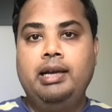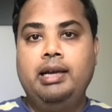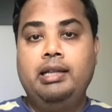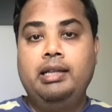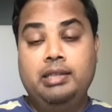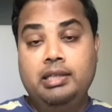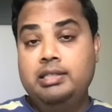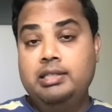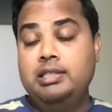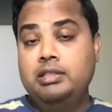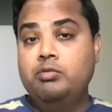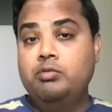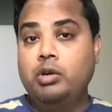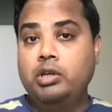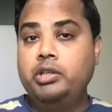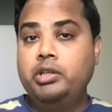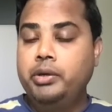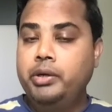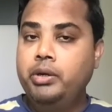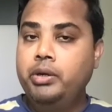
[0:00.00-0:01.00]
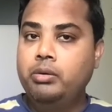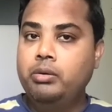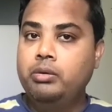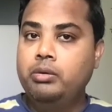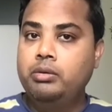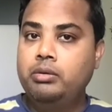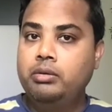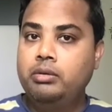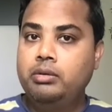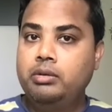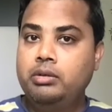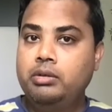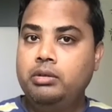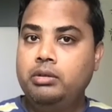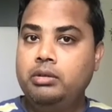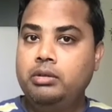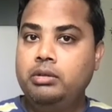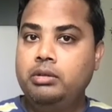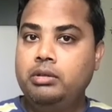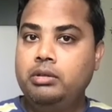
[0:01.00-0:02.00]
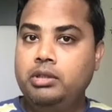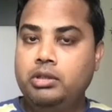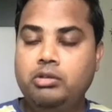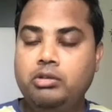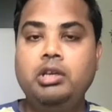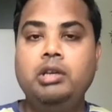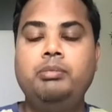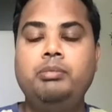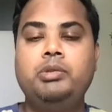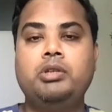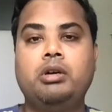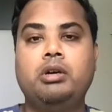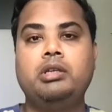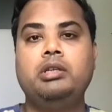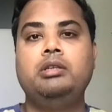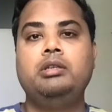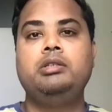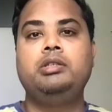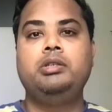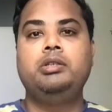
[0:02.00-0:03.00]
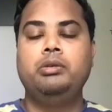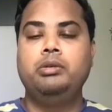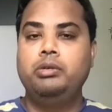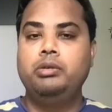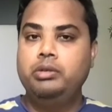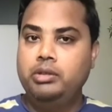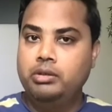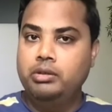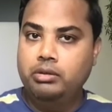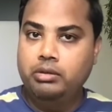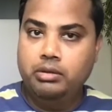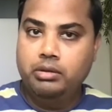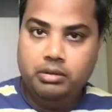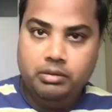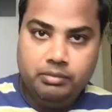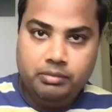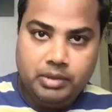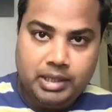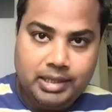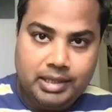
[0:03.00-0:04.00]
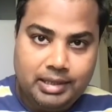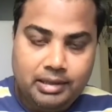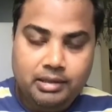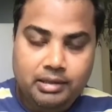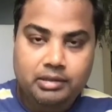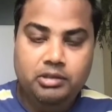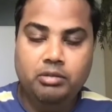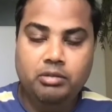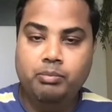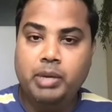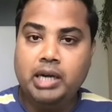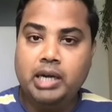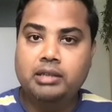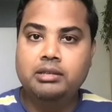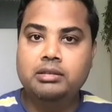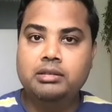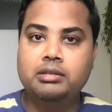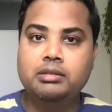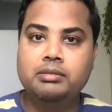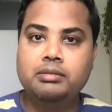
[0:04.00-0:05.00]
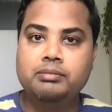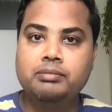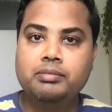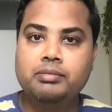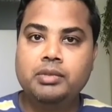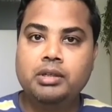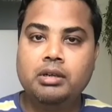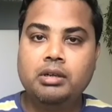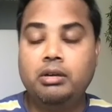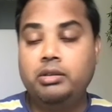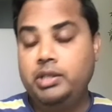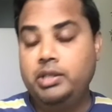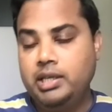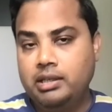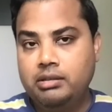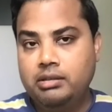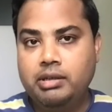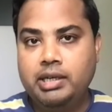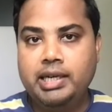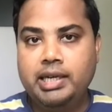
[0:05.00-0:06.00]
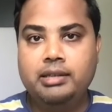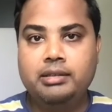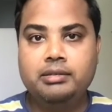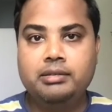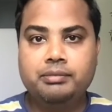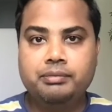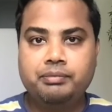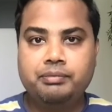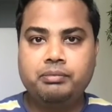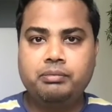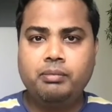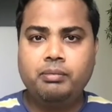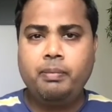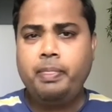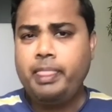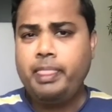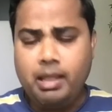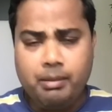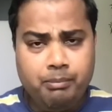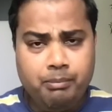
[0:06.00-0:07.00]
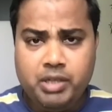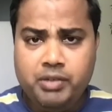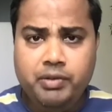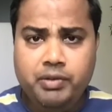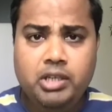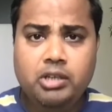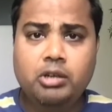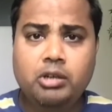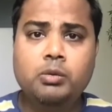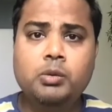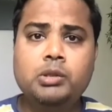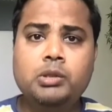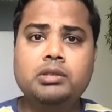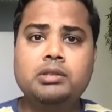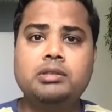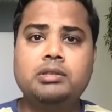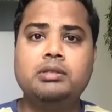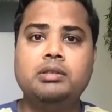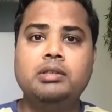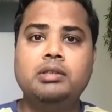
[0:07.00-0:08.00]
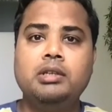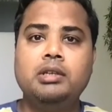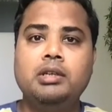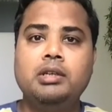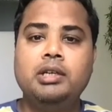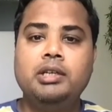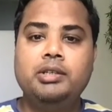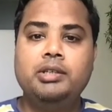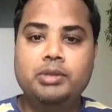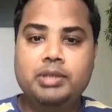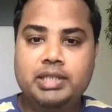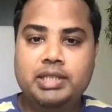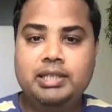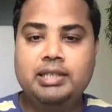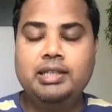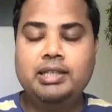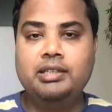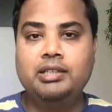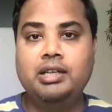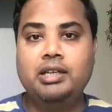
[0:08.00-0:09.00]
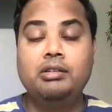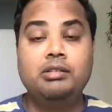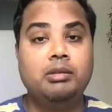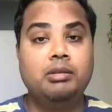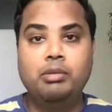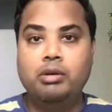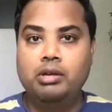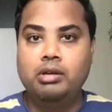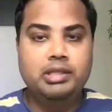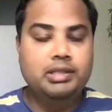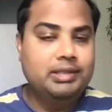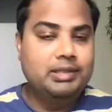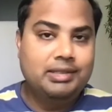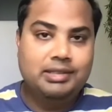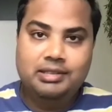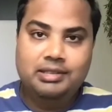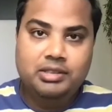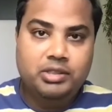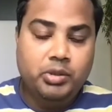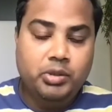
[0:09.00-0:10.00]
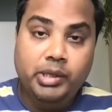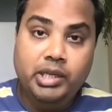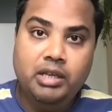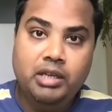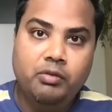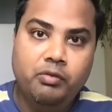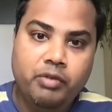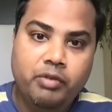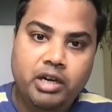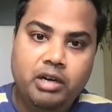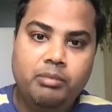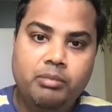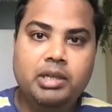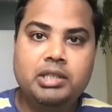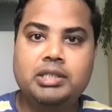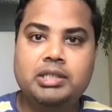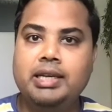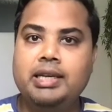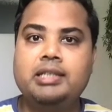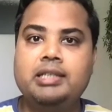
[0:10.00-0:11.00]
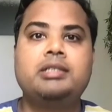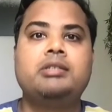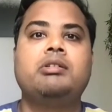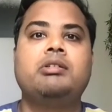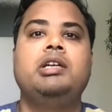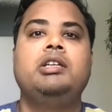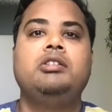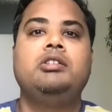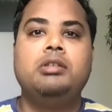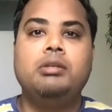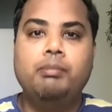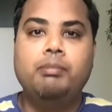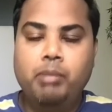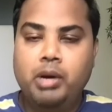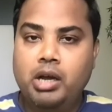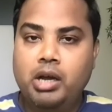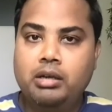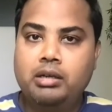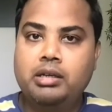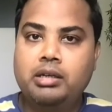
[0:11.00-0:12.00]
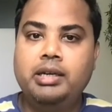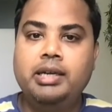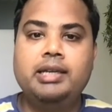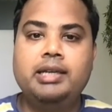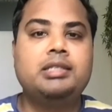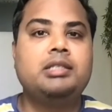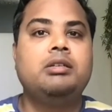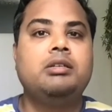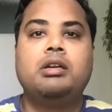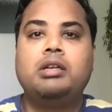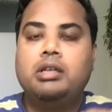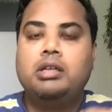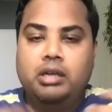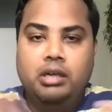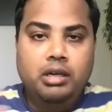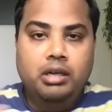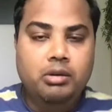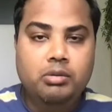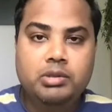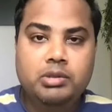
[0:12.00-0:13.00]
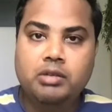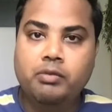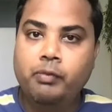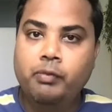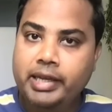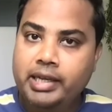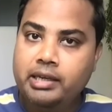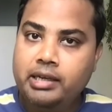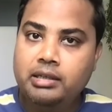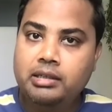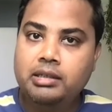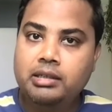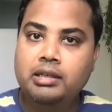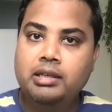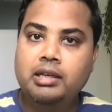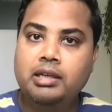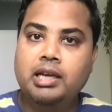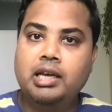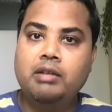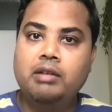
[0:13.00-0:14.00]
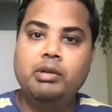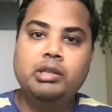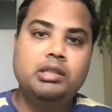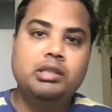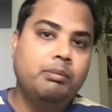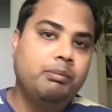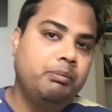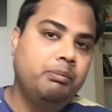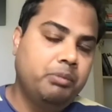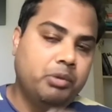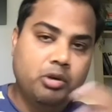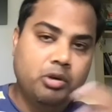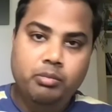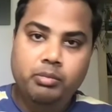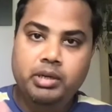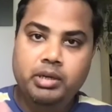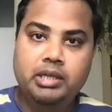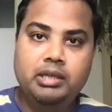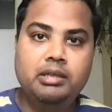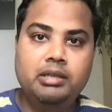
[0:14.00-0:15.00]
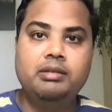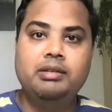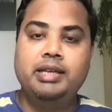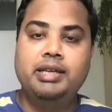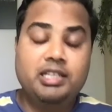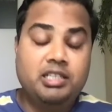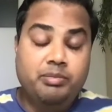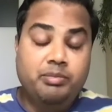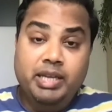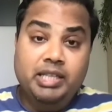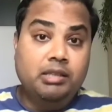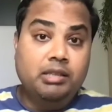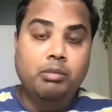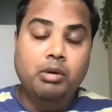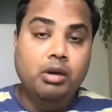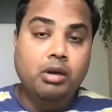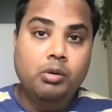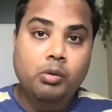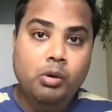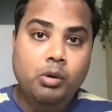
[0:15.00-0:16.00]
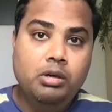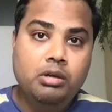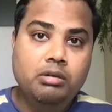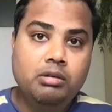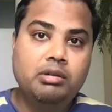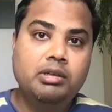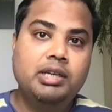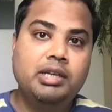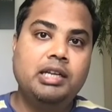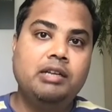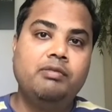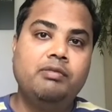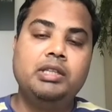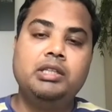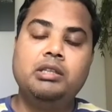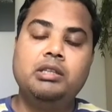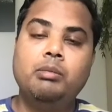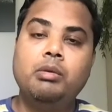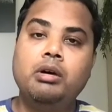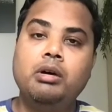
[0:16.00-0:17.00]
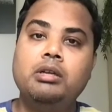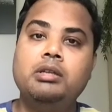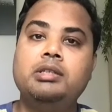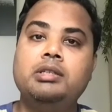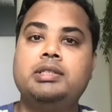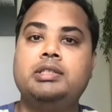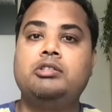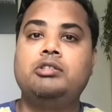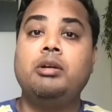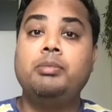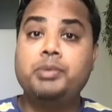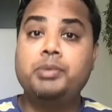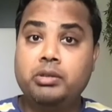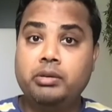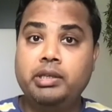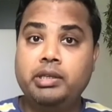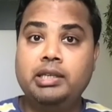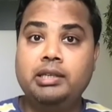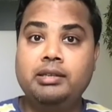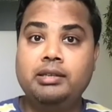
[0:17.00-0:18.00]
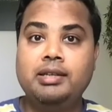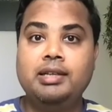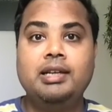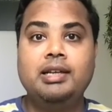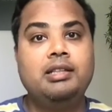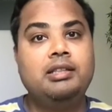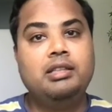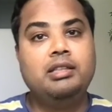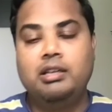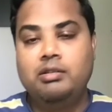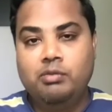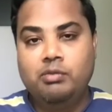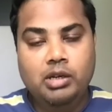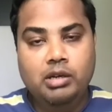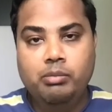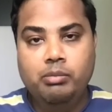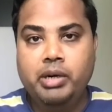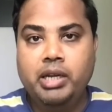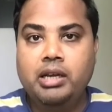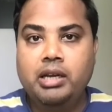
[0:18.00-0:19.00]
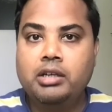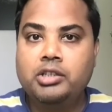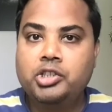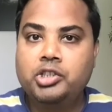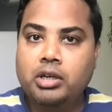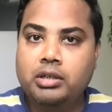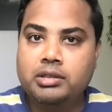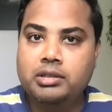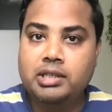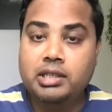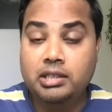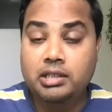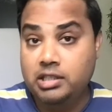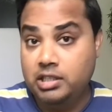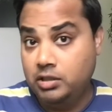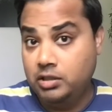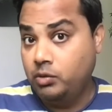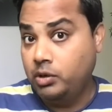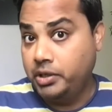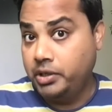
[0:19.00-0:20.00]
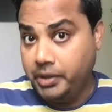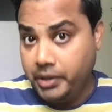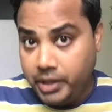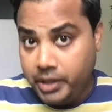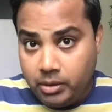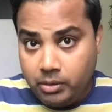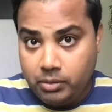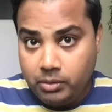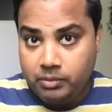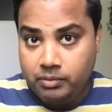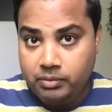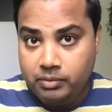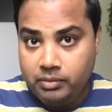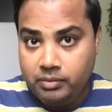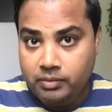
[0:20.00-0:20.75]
And this is what you do. You keep talking to your partner. On the other hand, between overs, you see that now the ball is swinging very much. Let's try to block. Let's not lose a wicket. And when the probably let's make the ball older. And when the ball stops swinging, then we'll play our shots. And this is what you do.